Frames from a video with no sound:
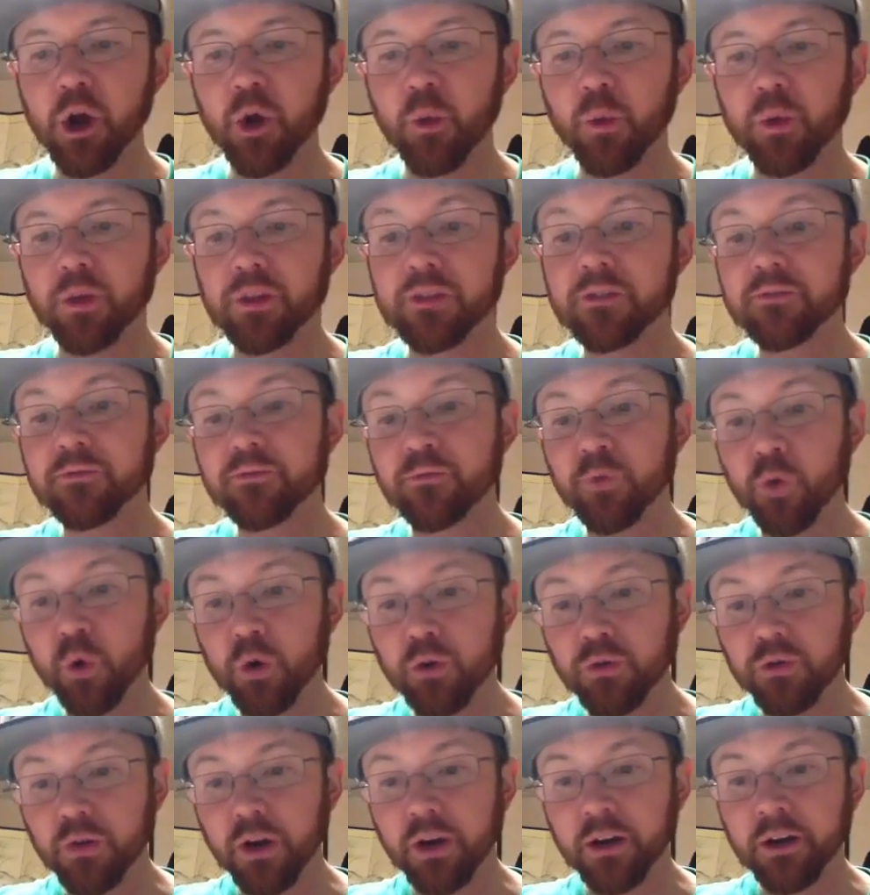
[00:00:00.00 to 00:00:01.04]
where the
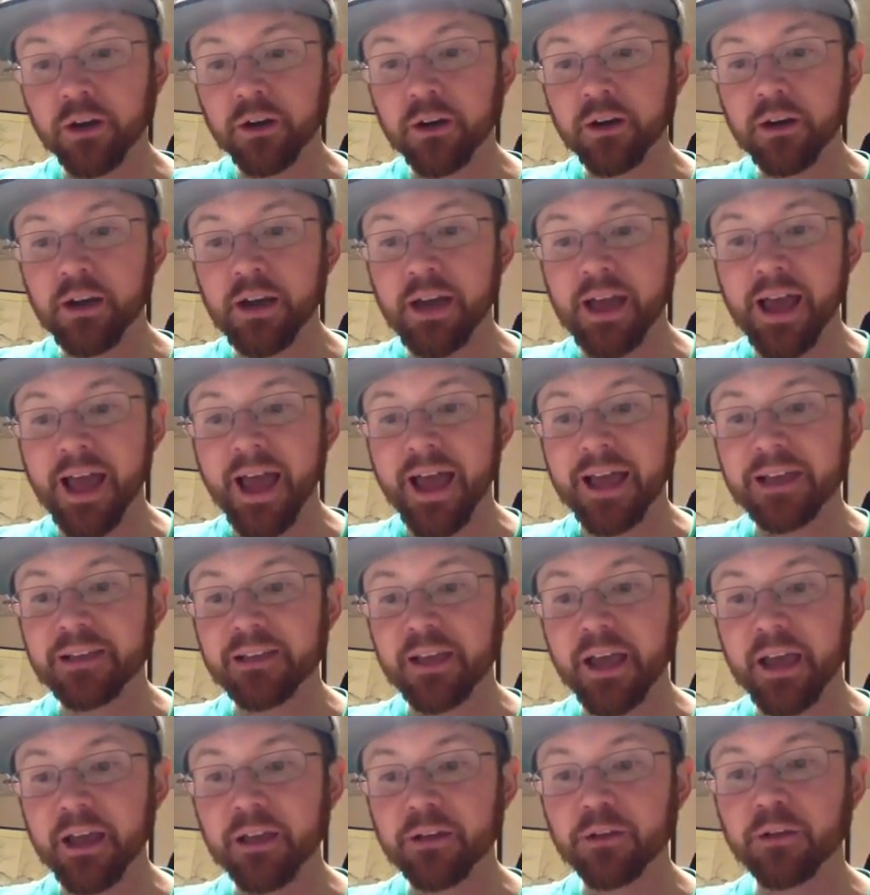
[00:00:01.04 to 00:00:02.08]
forerunner has
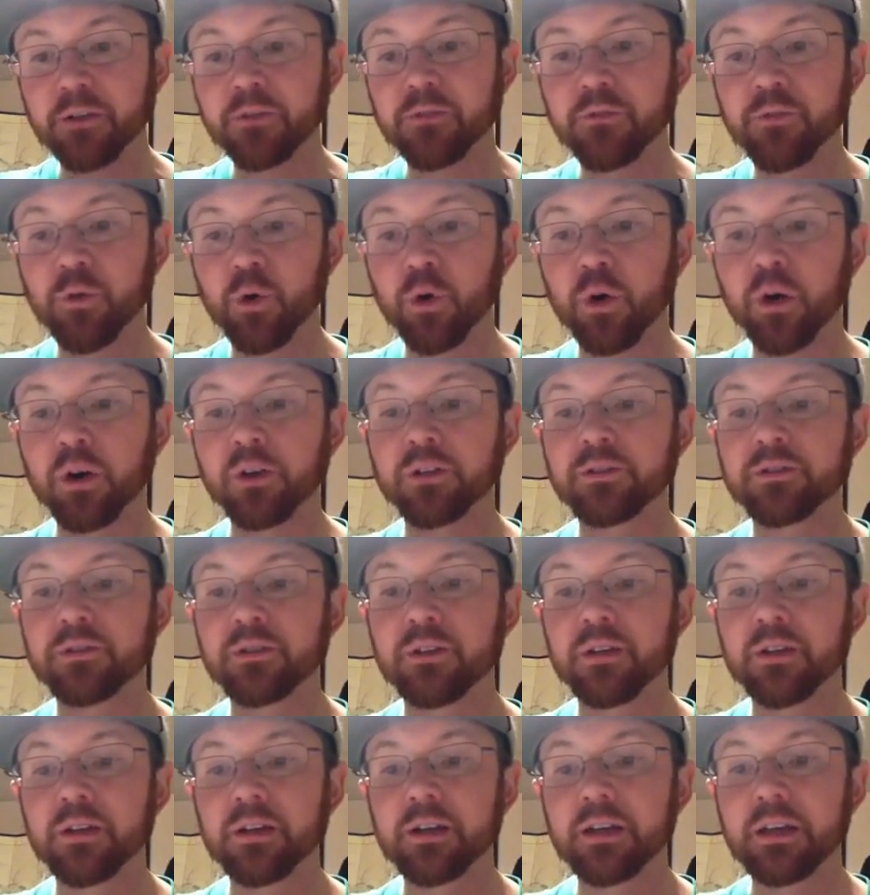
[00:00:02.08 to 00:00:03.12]
entered for us,
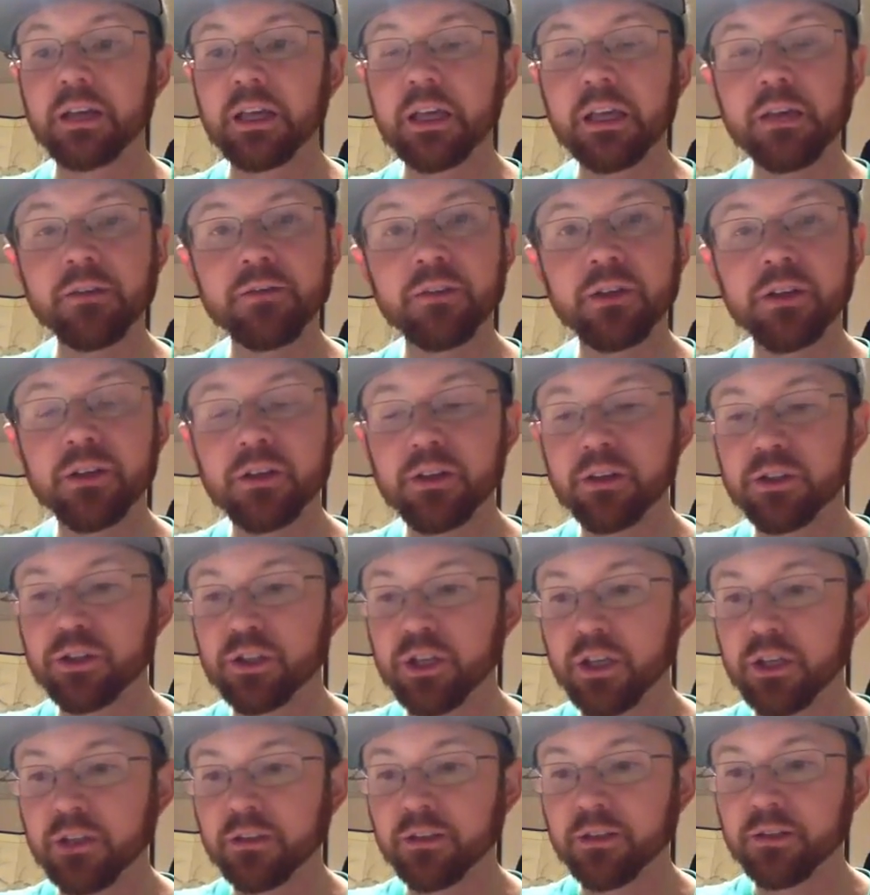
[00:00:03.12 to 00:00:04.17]
even
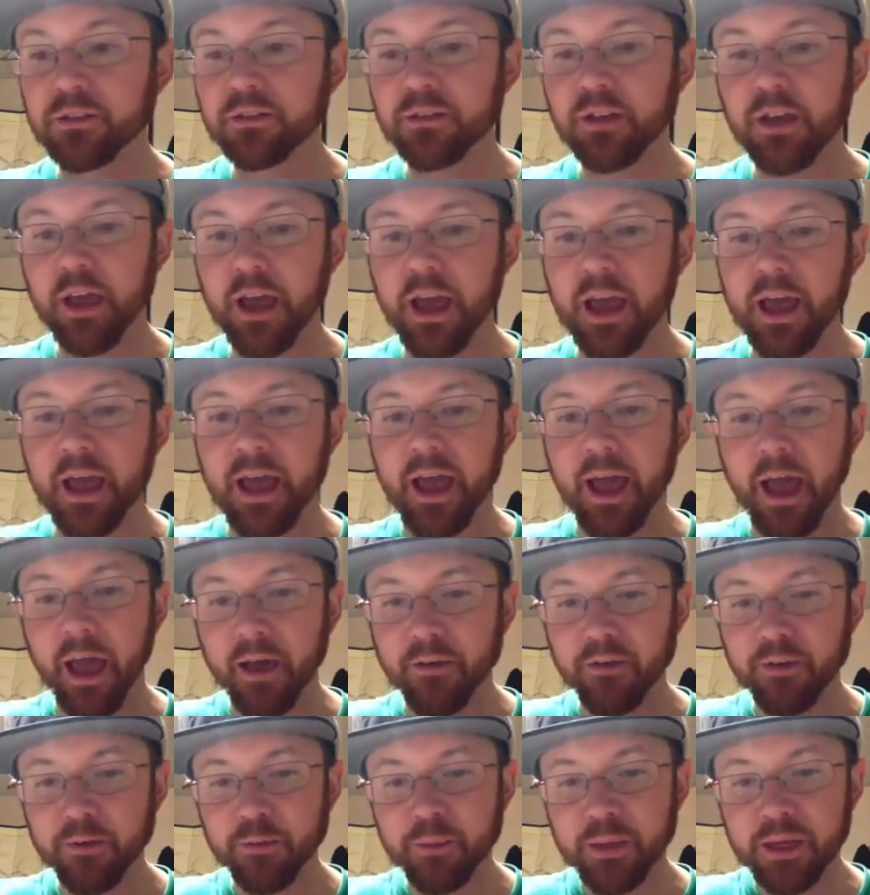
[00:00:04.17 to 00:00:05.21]
Jesus,
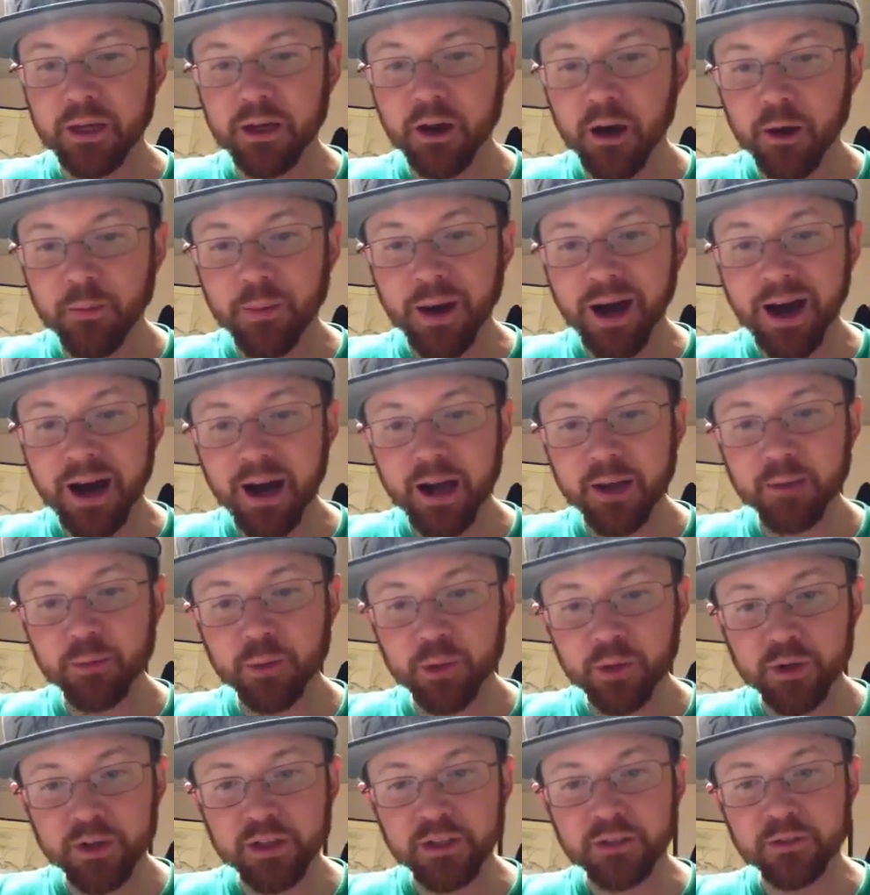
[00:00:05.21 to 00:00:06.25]
having become high
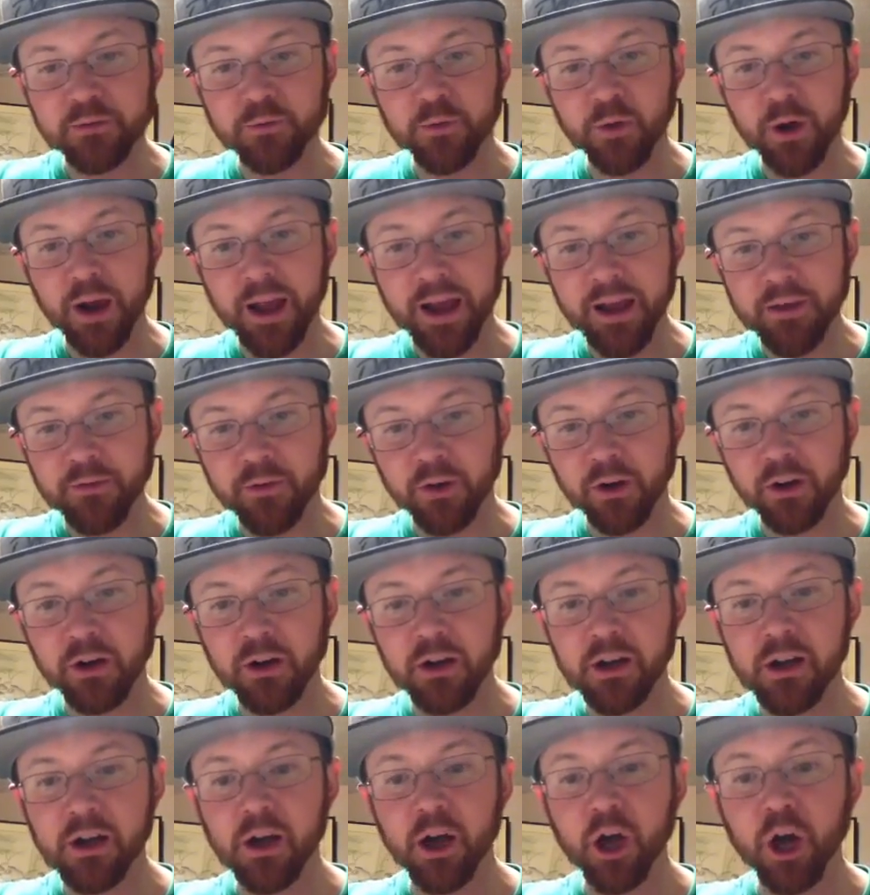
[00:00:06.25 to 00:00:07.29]
priest forever
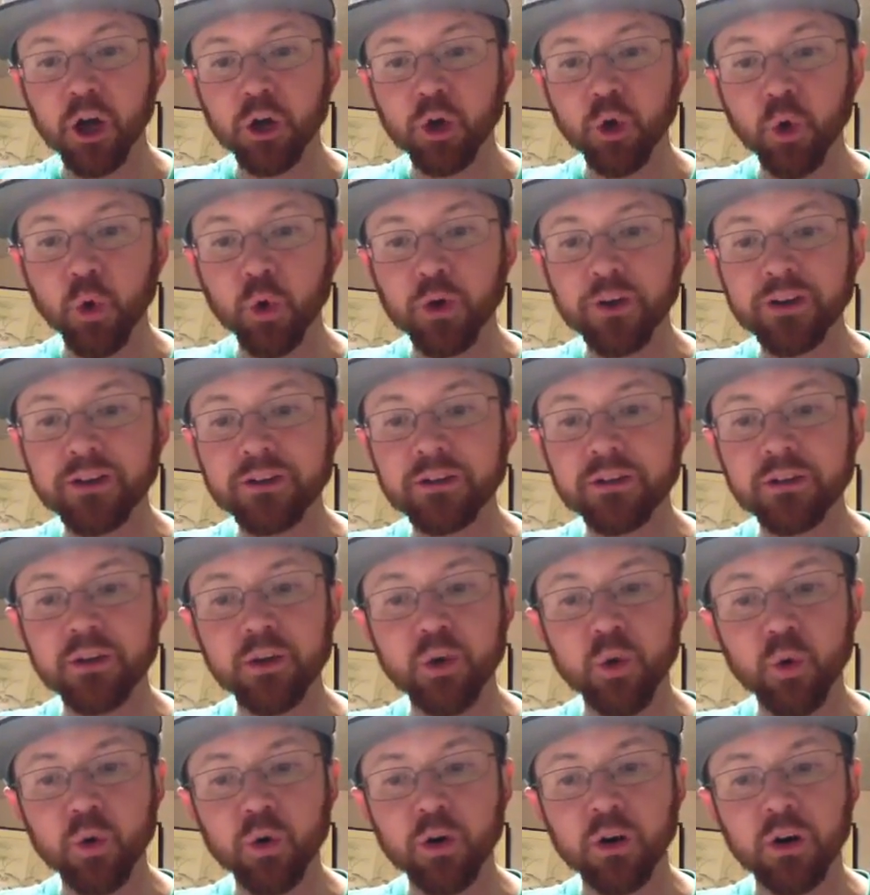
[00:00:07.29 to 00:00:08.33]
according to the
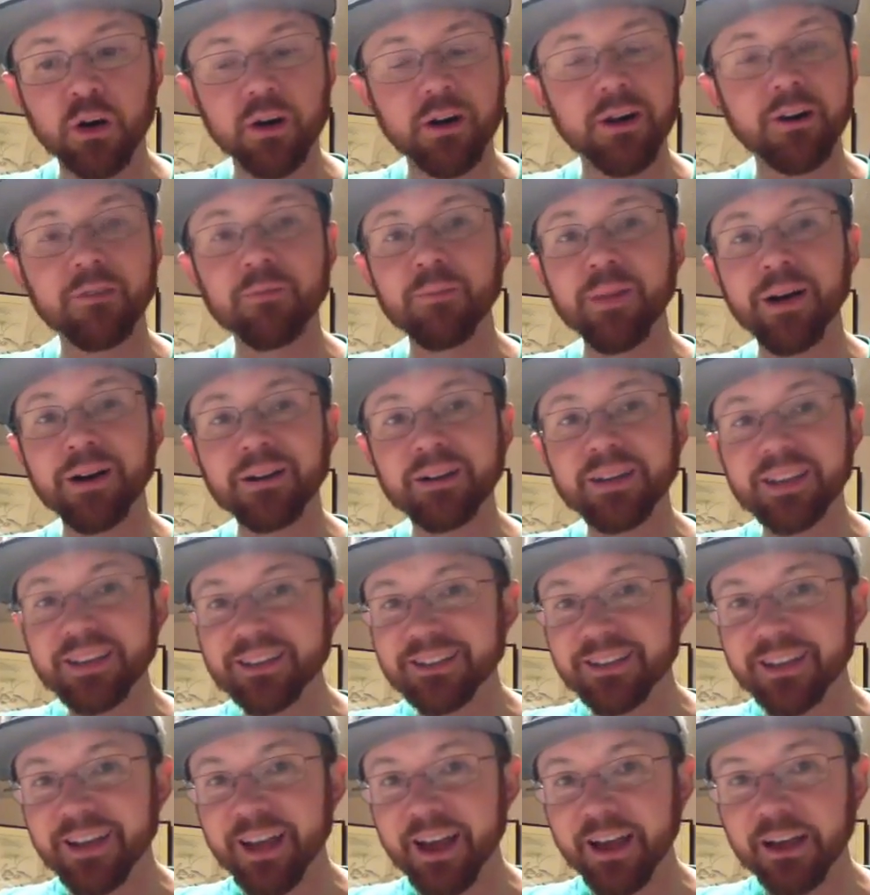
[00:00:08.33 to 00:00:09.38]
order of
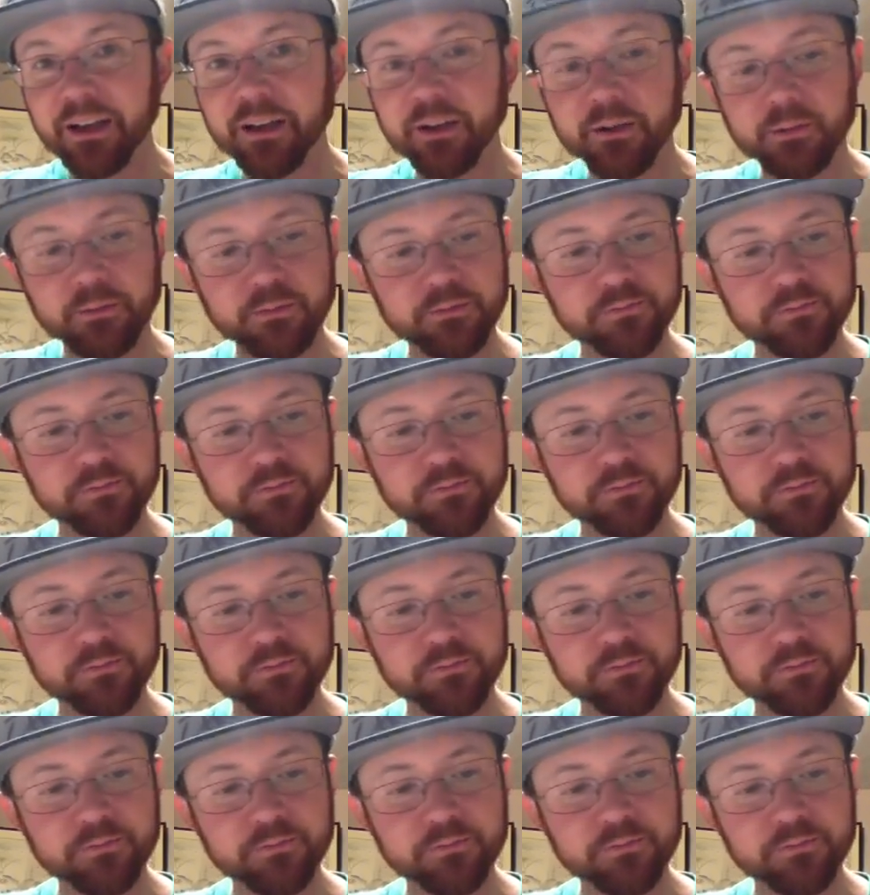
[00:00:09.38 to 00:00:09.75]
Melchizedek.